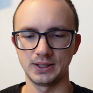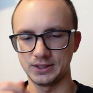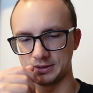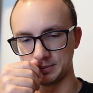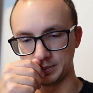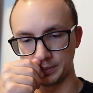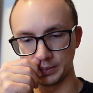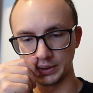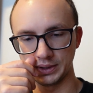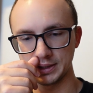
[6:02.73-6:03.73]
Um,
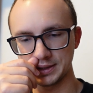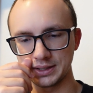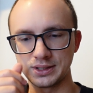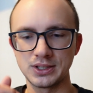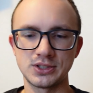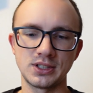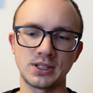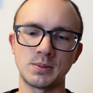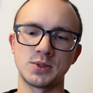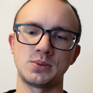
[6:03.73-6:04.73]
but this edition
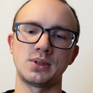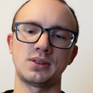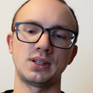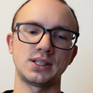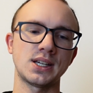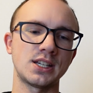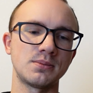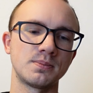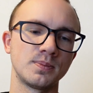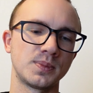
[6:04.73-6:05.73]
comes with the
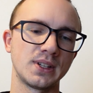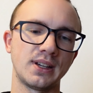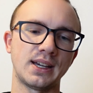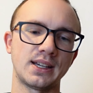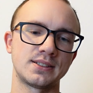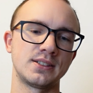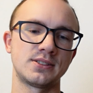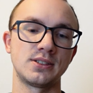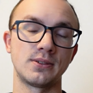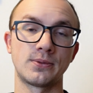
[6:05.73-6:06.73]
game, access
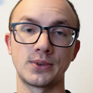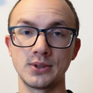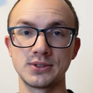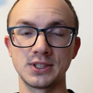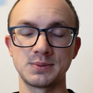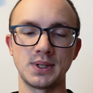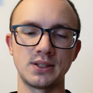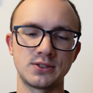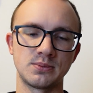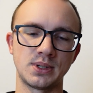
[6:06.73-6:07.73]
to the first
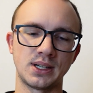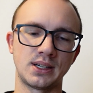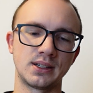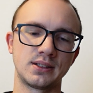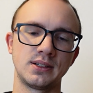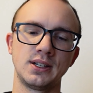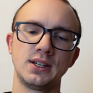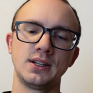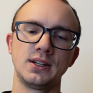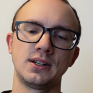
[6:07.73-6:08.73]
expansion pack,
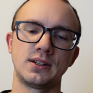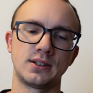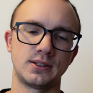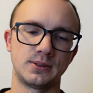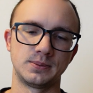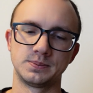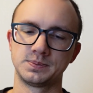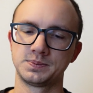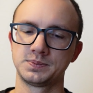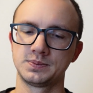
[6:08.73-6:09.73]
um,
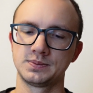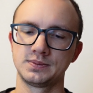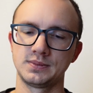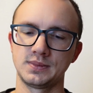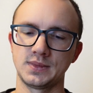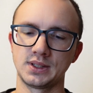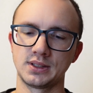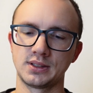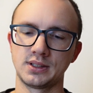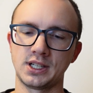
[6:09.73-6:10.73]

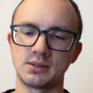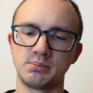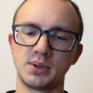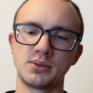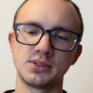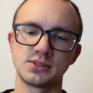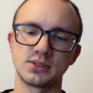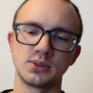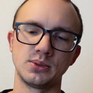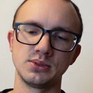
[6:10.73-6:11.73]
and bonus
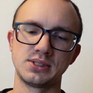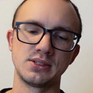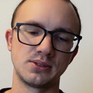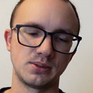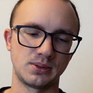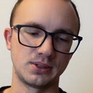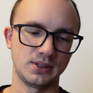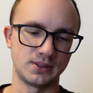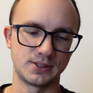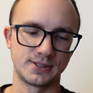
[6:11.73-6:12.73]
gold digital
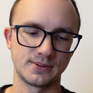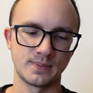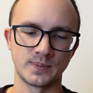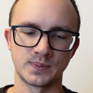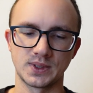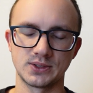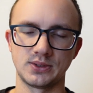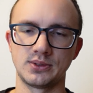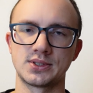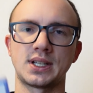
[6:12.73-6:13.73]
goods.
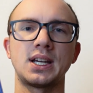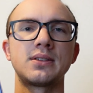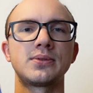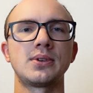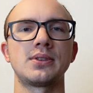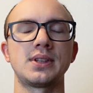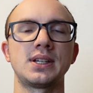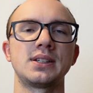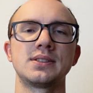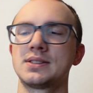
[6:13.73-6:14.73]
So there's a handful of
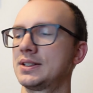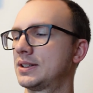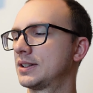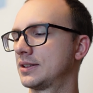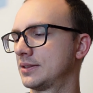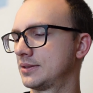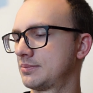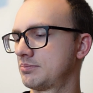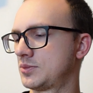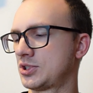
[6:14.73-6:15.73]
things. Uh,
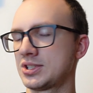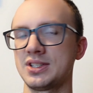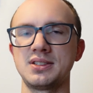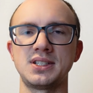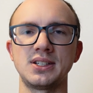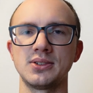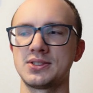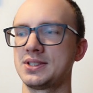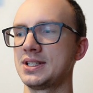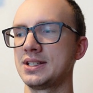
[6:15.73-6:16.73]
just the
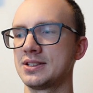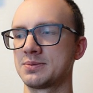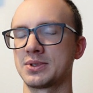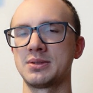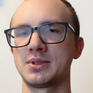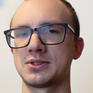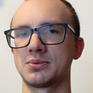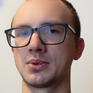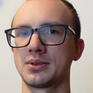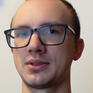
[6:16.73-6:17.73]
DLC is pretty much
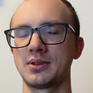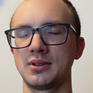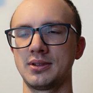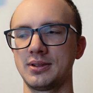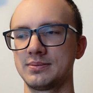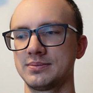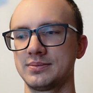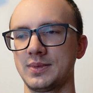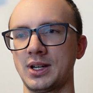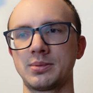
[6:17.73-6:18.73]
worth the
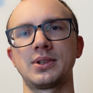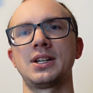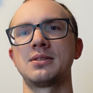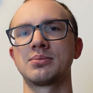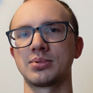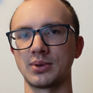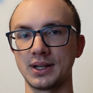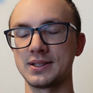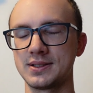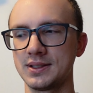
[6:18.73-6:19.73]
upgraded
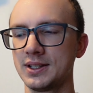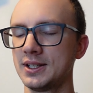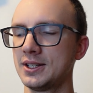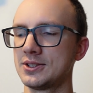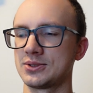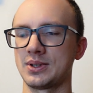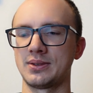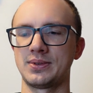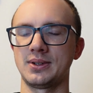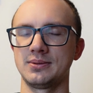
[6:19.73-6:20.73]
price. So I
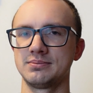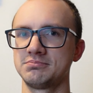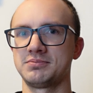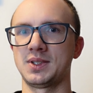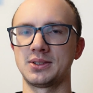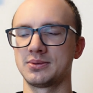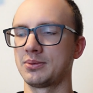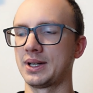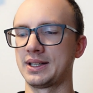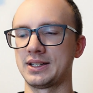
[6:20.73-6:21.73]
felt, you know,
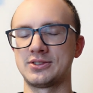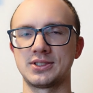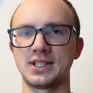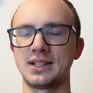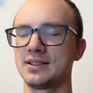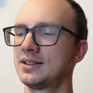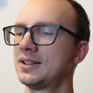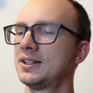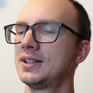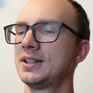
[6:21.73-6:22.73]
why not just get it?
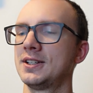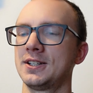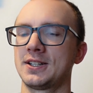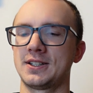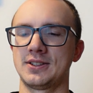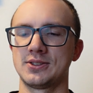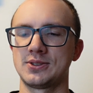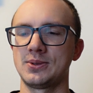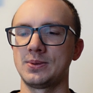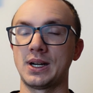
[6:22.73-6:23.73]
Uh,
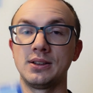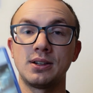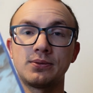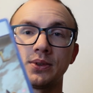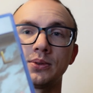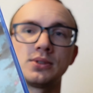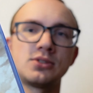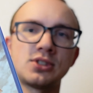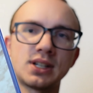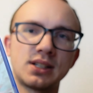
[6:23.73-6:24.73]
so I look forward to
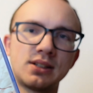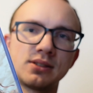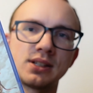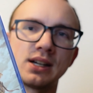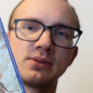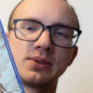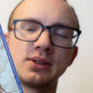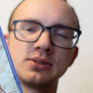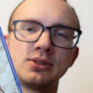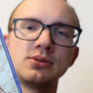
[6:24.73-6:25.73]
checking out
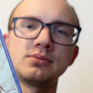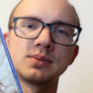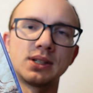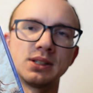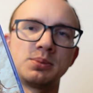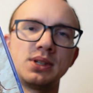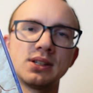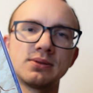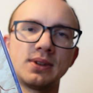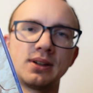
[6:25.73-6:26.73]
Godfall 2 on the
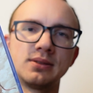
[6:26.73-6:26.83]
PS5.